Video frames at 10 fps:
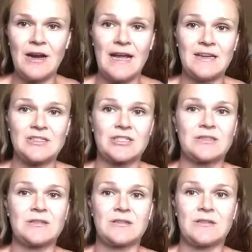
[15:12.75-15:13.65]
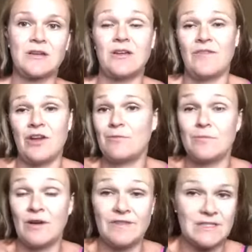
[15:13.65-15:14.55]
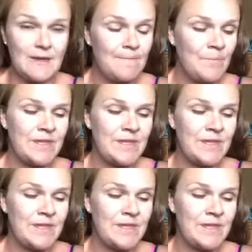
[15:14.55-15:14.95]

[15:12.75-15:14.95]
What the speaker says: and it's good for you, obviously.